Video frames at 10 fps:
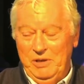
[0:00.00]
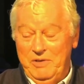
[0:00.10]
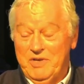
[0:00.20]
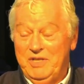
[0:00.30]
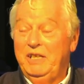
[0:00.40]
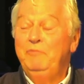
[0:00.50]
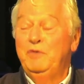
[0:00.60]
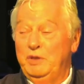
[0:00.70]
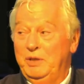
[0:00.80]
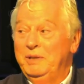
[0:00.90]
well, it was an
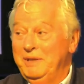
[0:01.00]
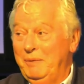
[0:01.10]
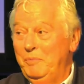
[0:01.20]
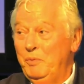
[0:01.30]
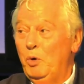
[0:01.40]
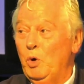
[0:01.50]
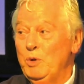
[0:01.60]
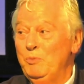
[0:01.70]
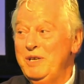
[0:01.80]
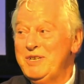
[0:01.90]
infinite number more
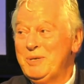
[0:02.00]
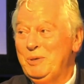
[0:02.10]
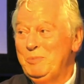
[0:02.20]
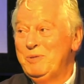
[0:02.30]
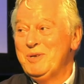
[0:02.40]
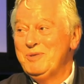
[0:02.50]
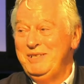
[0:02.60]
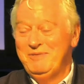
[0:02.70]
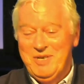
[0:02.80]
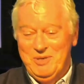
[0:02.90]
than we scored because we
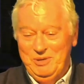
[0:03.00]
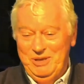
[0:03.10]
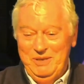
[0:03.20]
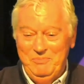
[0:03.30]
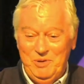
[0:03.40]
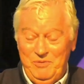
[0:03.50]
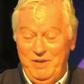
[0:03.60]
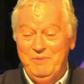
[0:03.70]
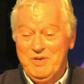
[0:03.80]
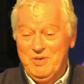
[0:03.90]
never scored any point. In
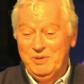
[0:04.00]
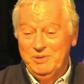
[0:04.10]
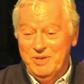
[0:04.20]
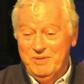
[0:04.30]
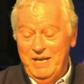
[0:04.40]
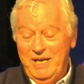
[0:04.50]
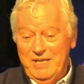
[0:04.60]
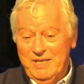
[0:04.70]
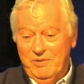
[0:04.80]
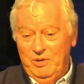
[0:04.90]
fact, we struggled to,
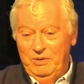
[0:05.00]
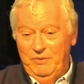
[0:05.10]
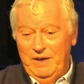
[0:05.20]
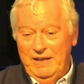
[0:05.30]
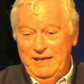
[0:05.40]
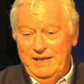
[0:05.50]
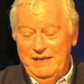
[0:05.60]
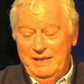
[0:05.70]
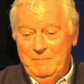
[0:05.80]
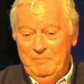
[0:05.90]
to qualify
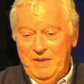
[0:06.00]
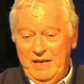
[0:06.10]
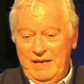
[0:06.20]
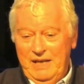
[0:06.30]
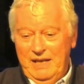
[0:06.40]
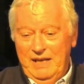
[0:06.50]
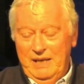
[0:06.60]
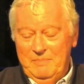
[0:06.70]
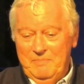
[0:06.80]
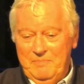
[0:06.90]
that year.
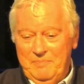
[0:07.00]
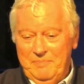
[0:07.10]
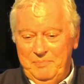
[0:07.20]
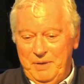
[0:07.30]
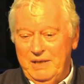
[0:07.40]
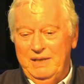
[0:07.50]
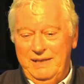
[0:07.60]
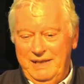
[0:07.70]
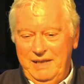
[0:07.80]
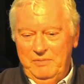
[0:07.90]
Um,
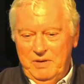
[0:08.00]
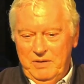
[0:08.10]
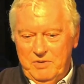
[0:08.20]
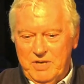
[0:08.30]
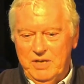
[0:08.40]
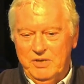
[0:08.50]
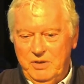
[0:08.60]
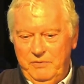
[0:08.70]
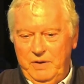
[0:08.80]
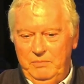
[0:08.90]
but it, it, was
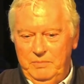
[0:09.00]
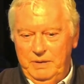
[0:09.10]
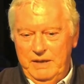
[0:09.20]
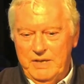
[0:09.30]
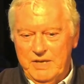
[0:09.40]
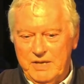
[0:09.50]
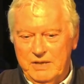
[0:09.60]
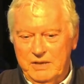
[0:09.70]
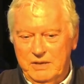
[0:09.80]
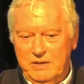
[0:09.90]
such a fun place
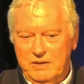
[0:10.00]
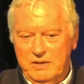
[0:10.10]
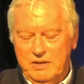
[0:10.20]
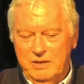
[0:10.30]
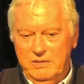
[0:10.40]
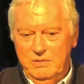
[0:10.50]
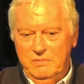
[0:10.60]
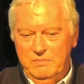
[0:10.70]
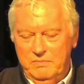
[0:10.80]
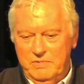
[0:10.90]
to,
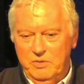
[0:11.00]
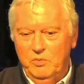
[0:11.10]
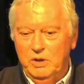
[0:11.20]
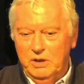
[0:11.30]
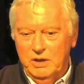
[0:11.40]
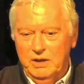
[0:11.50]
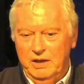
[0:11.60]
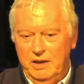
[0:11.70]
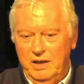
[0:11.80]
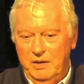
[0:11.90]
to, to work.
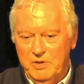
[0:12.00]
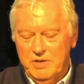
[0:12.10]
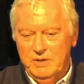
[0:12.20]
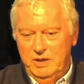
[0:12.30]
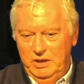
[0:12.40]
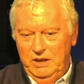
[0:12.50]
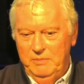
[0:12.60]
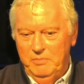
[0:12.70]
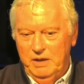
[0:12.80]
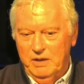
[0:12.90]
I, I, was
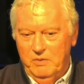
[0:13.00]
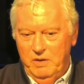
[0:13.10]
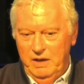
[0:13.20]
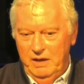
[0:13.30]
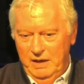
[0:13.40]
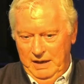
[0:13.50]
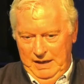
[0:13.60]
early in my career.